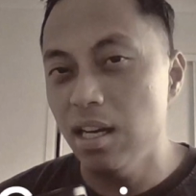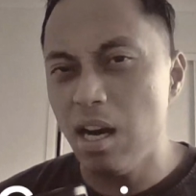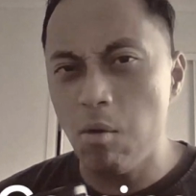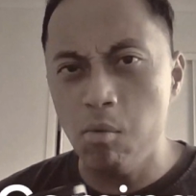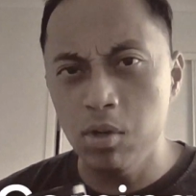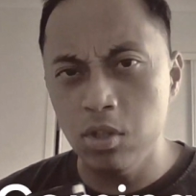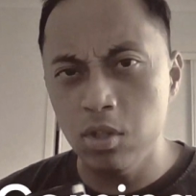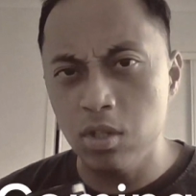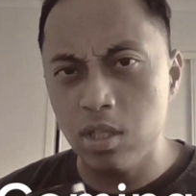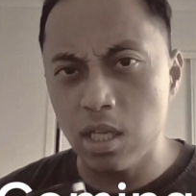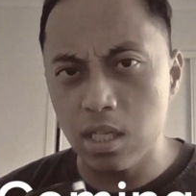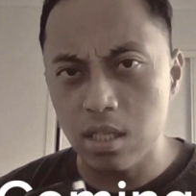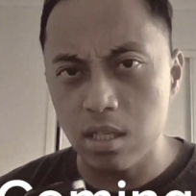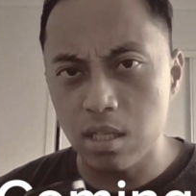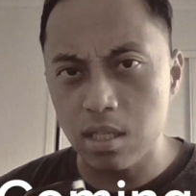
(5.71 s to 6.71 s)
I wanted to
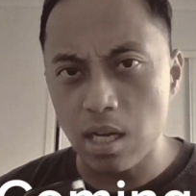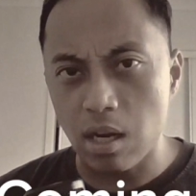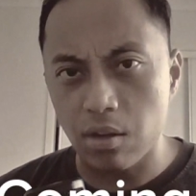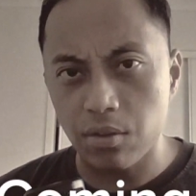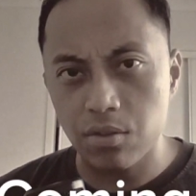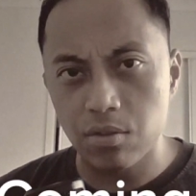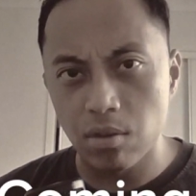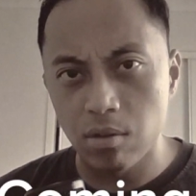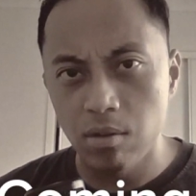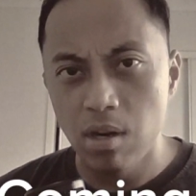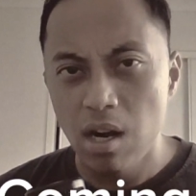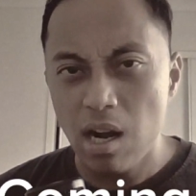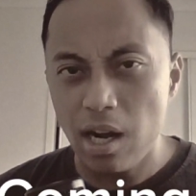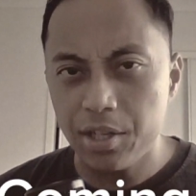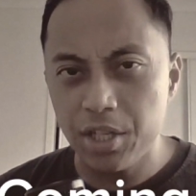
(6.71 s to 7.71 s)
test this out, so
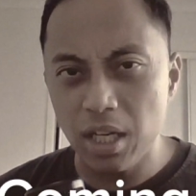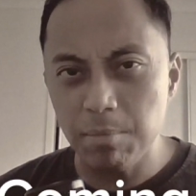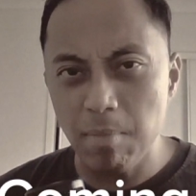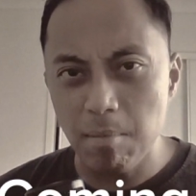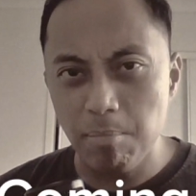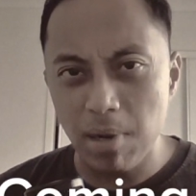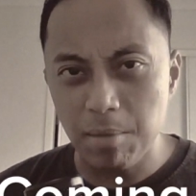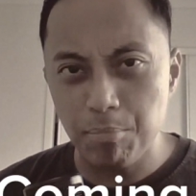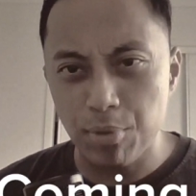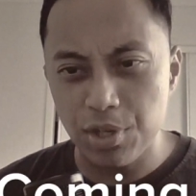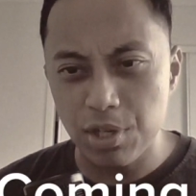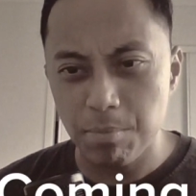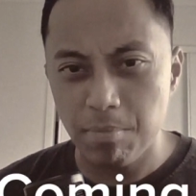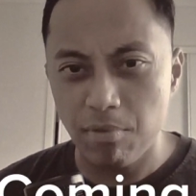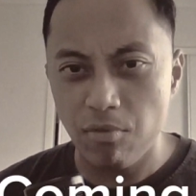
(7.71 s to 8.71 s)
I checked my blood
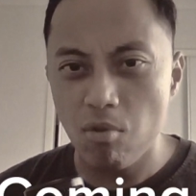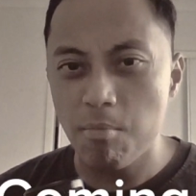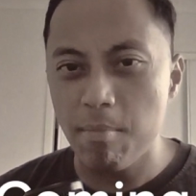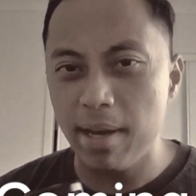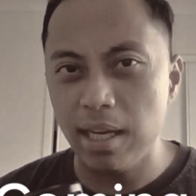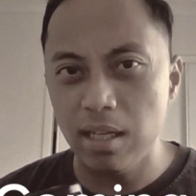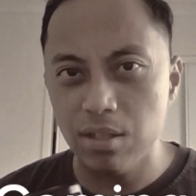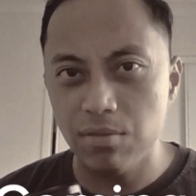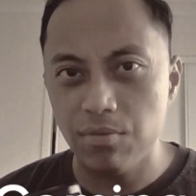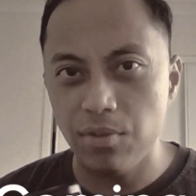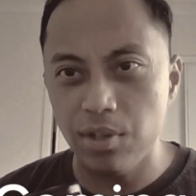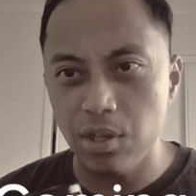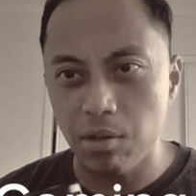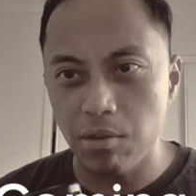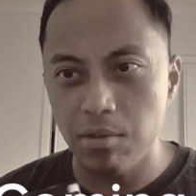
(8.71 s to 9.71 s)
pressure before making this
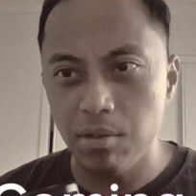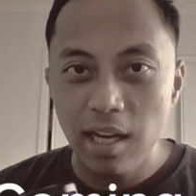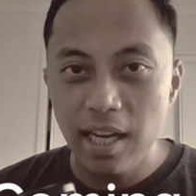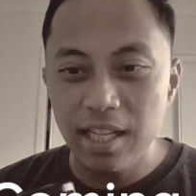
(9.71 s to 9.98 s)
video,